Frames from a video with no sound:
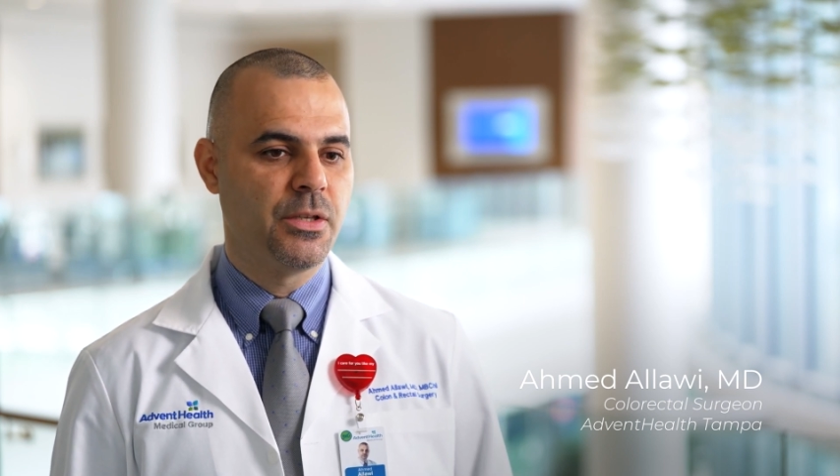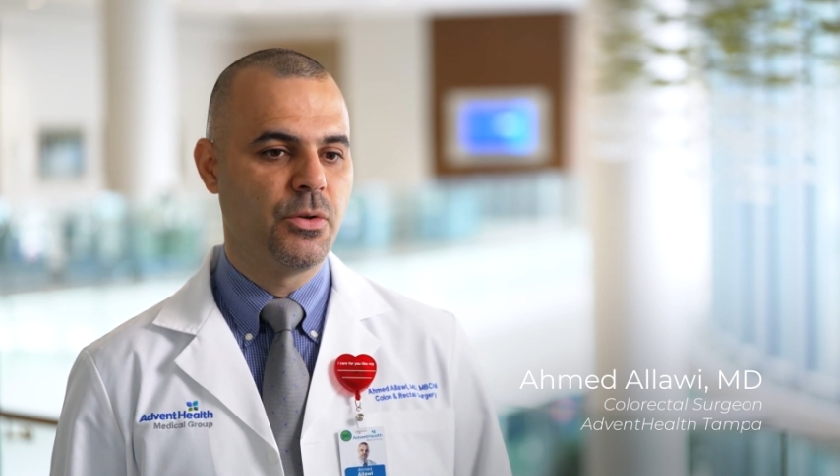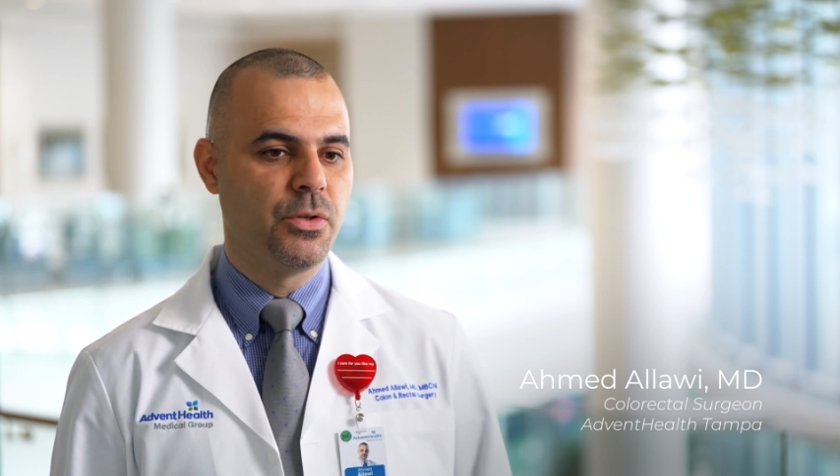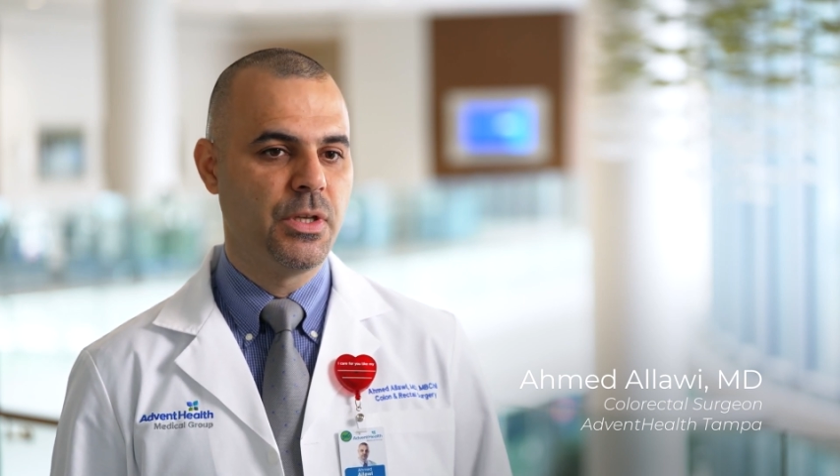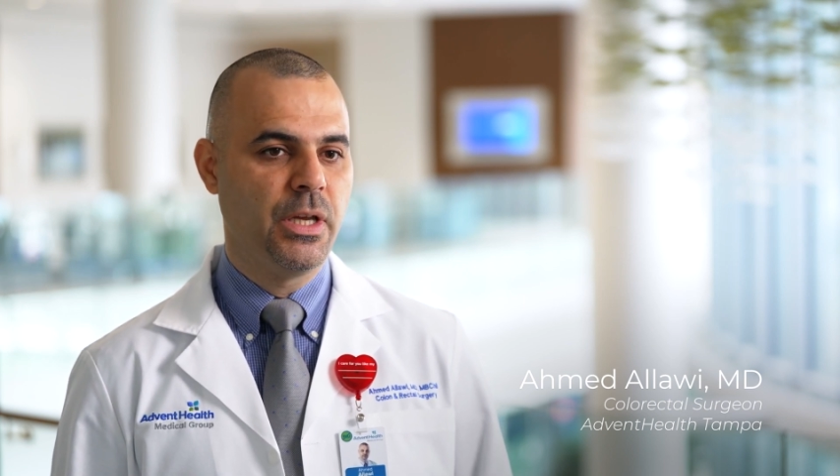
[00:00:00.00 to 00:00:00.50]

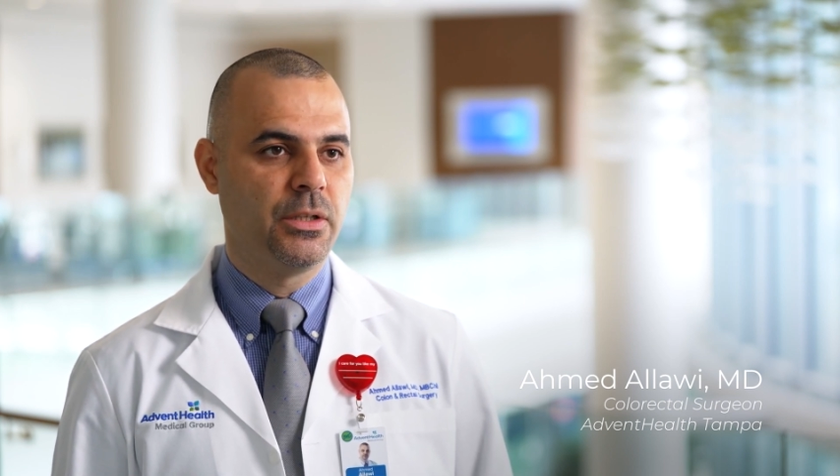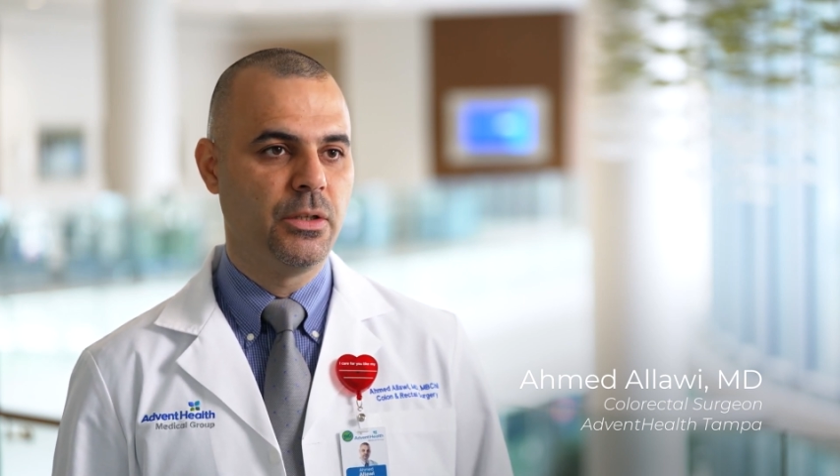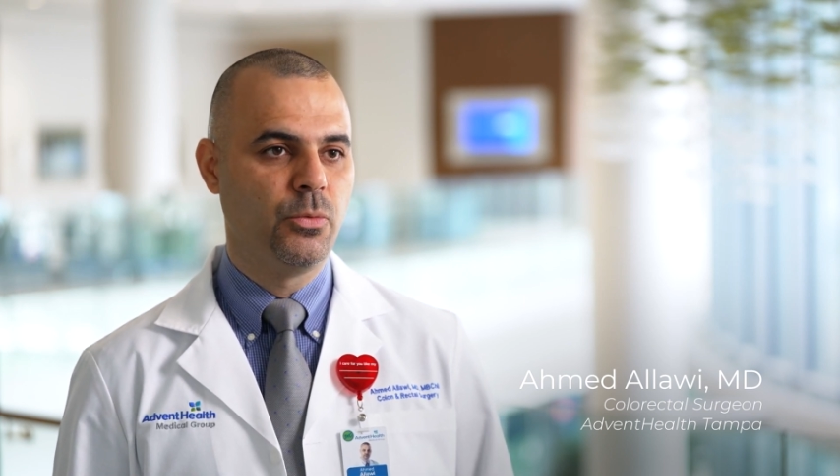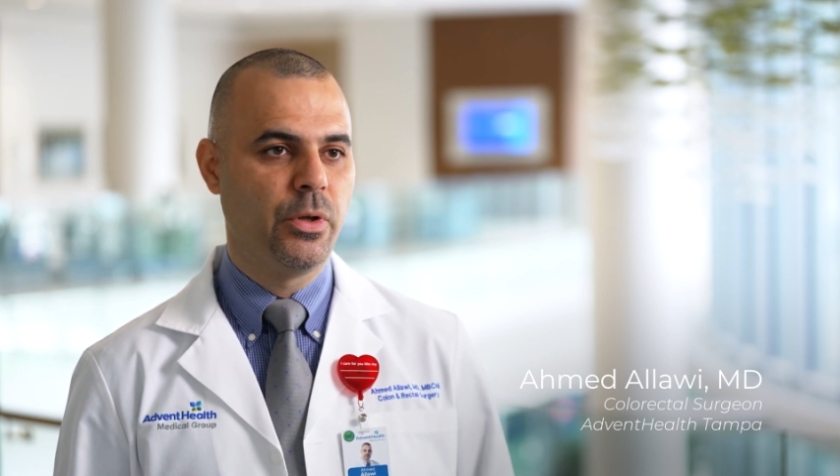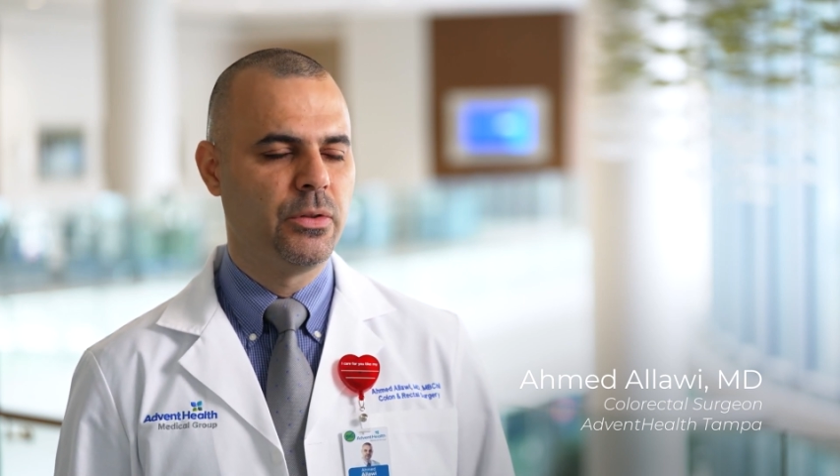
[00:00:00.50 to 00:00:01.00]

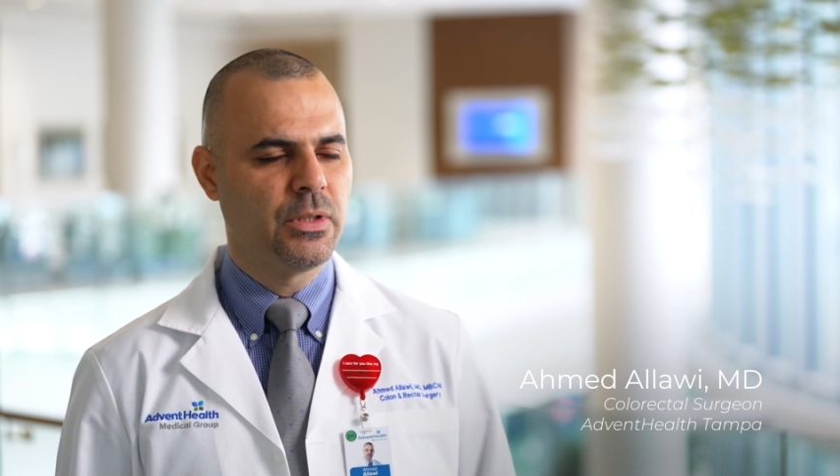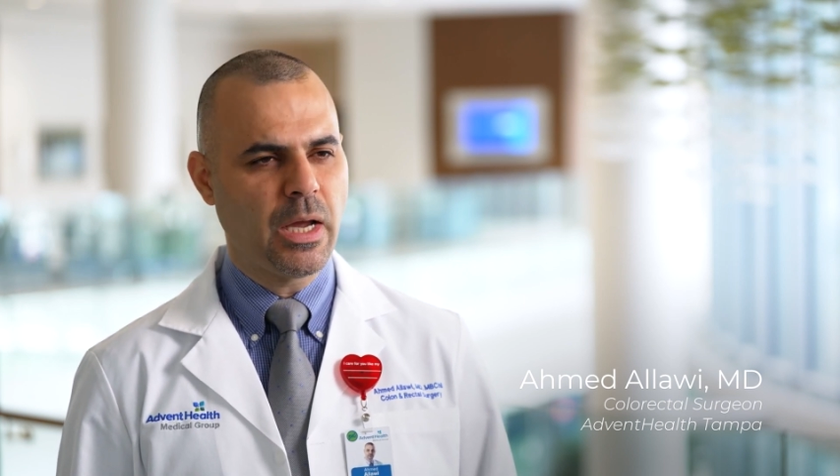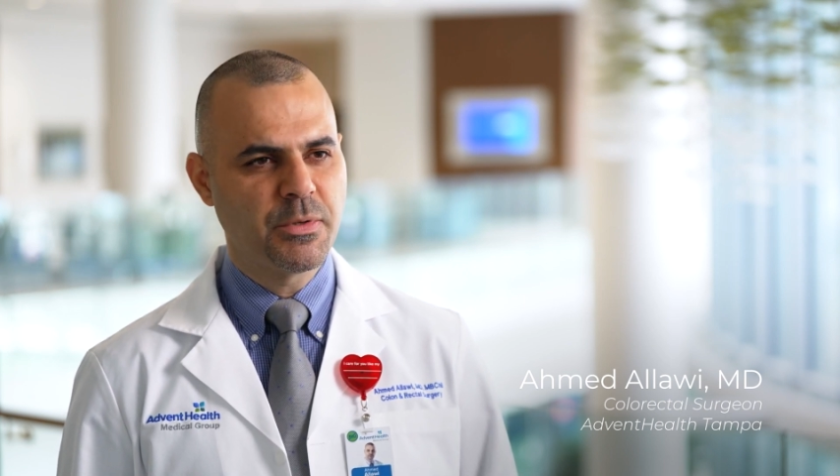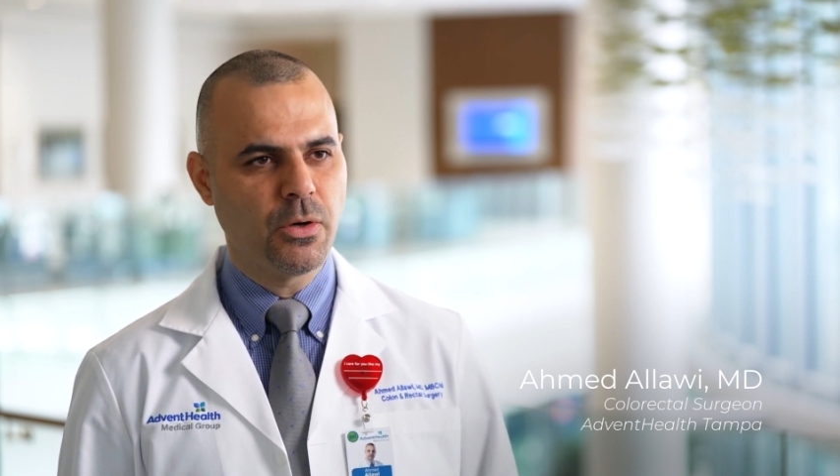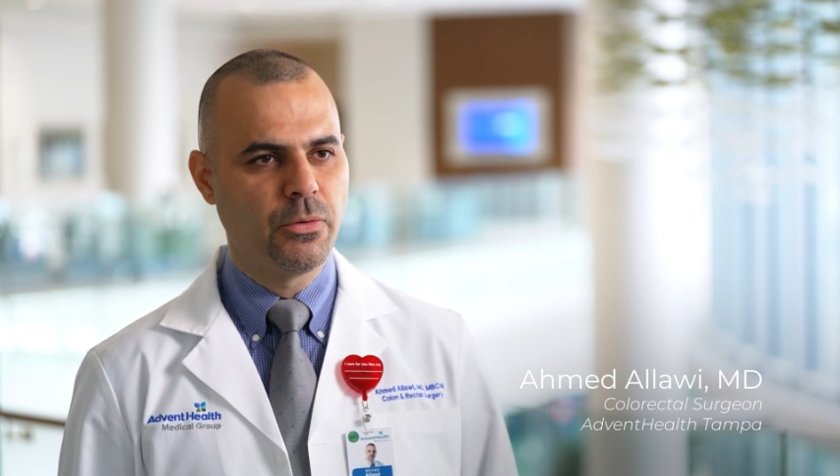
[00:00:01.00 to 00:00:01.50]
associated with
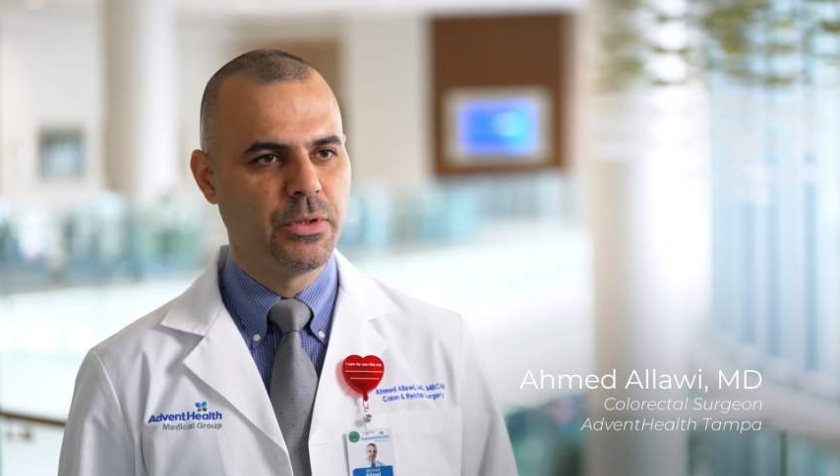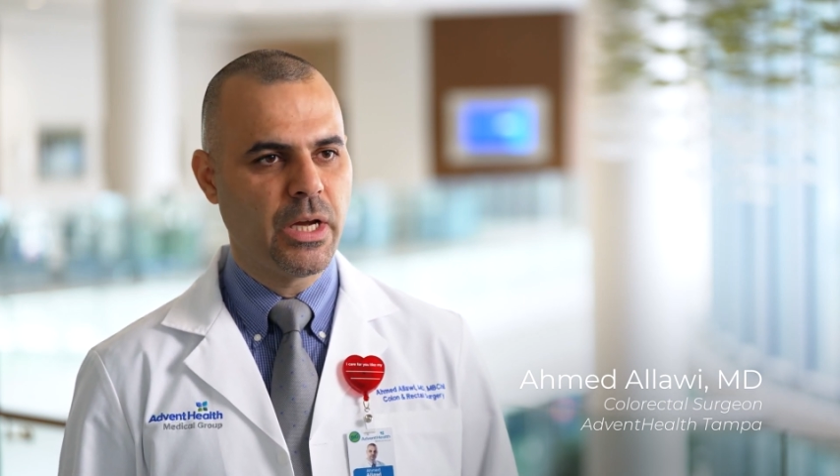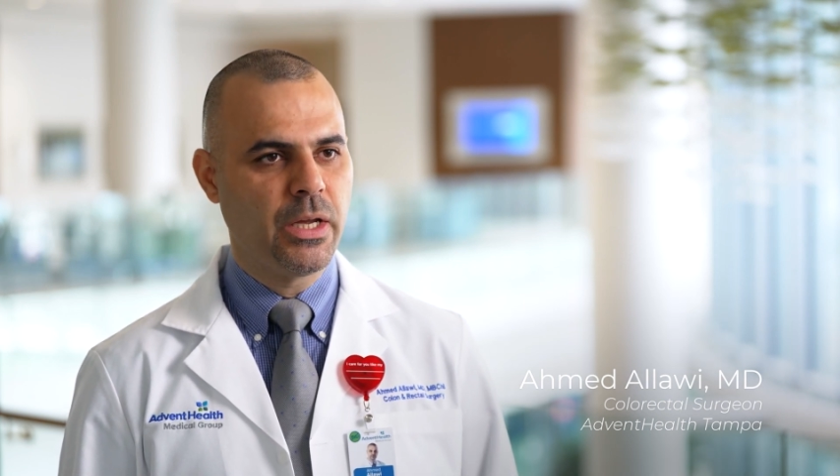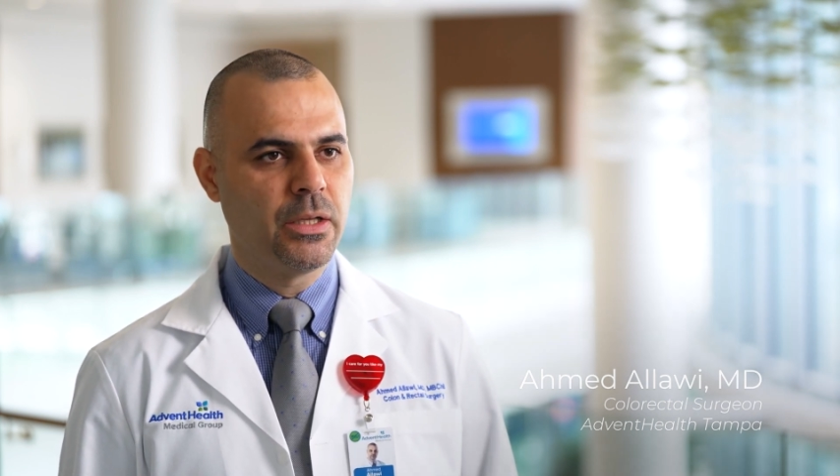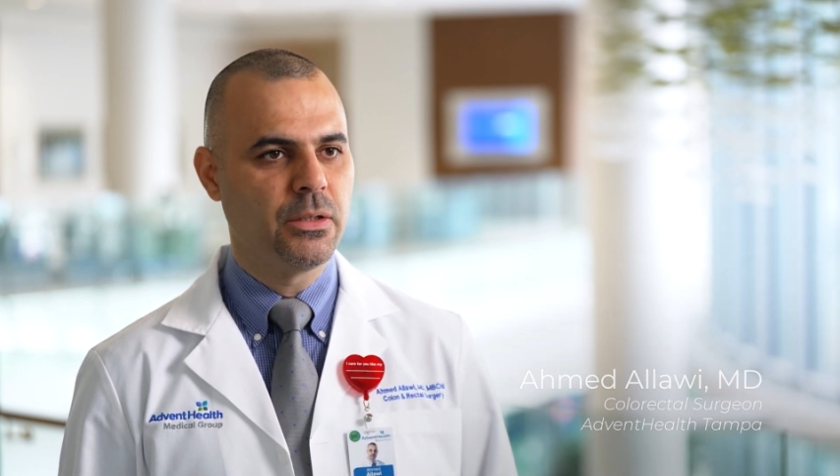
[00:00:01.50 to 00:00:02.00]
types of
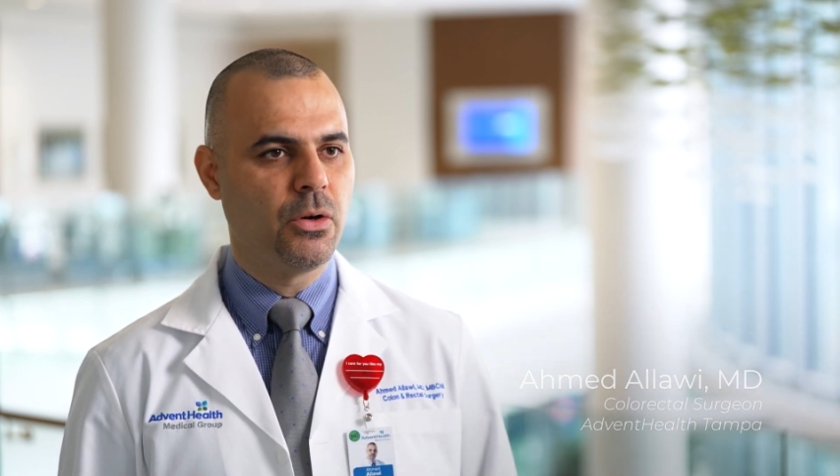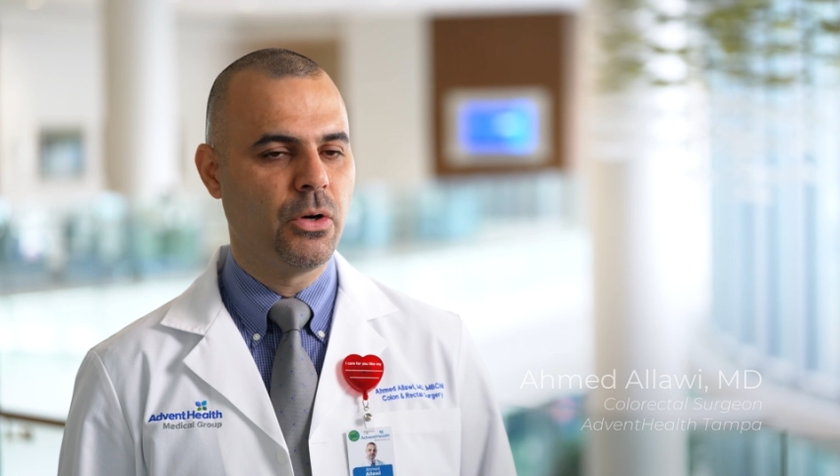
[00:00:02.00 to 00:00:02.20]
diet